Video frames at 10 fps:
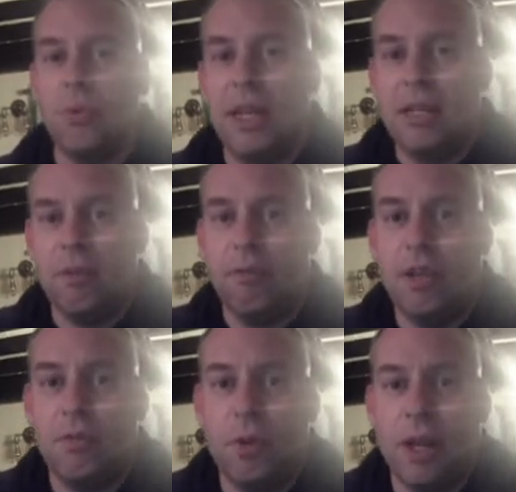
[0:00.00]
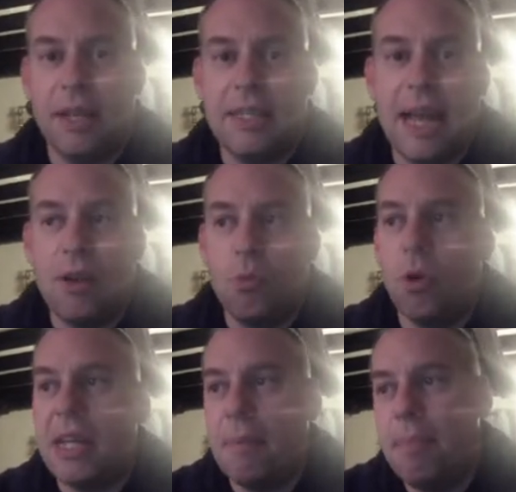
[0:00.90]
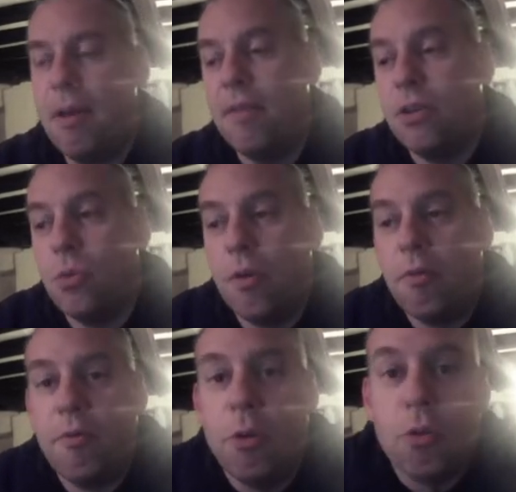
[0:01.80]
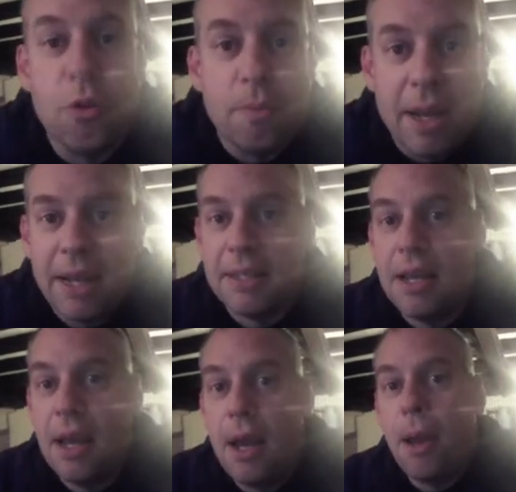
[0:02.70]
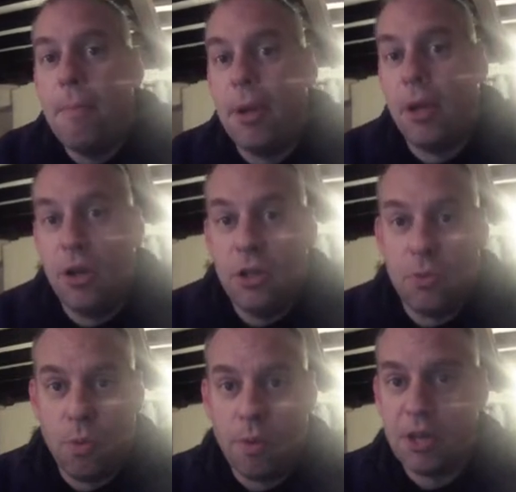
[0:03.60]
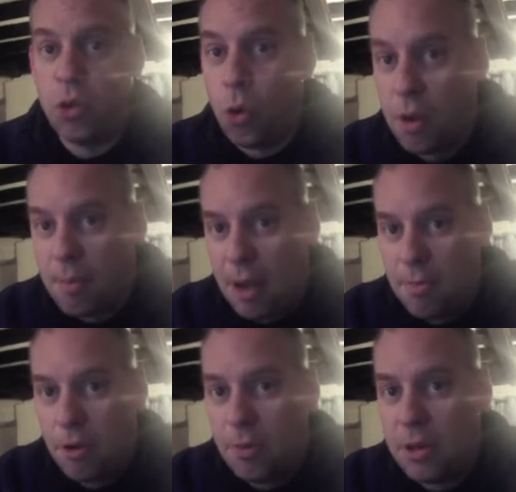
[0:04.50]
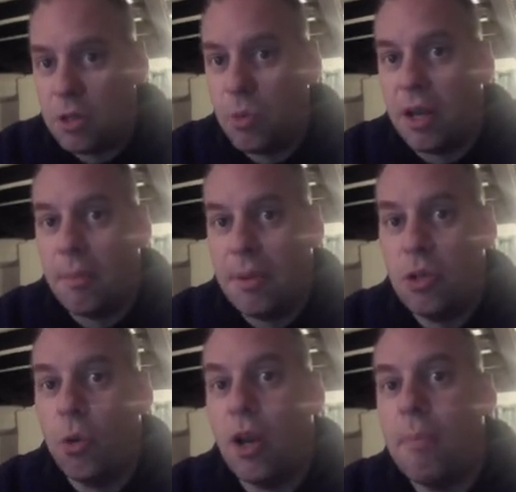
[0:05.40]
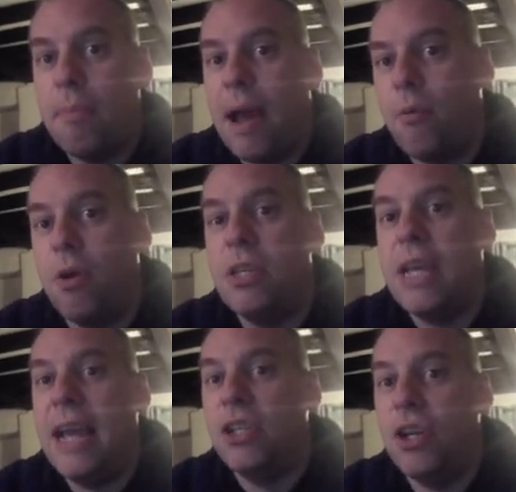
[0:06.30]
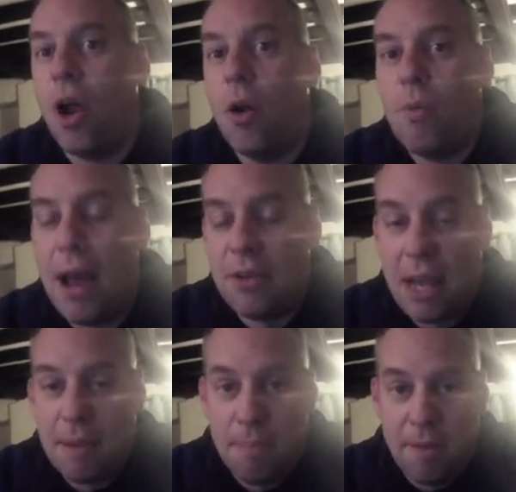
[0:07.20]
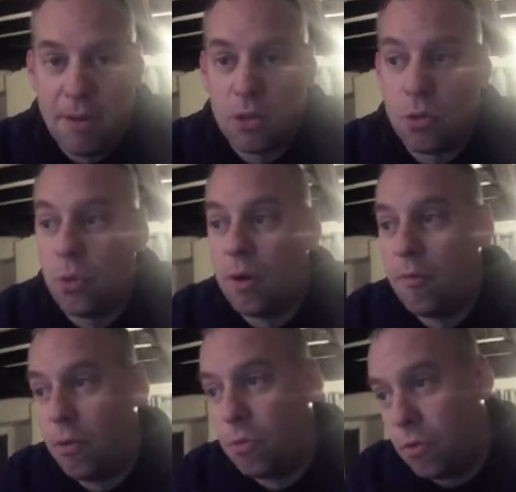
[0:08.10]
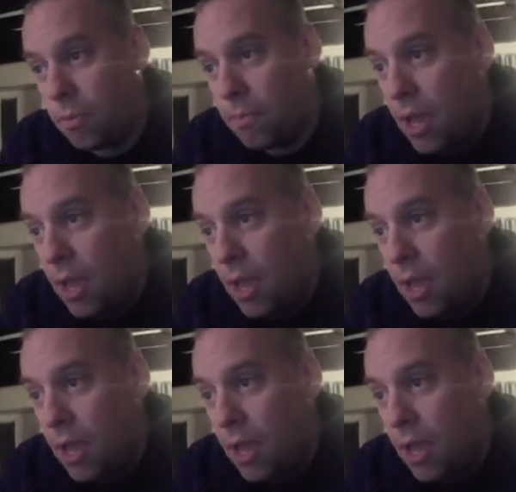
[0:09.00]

need to first of all understand what a pivot or a fulcrum is. Because when we talk about moments, we're going to be talking about rotation around a pivot or a fulcrum.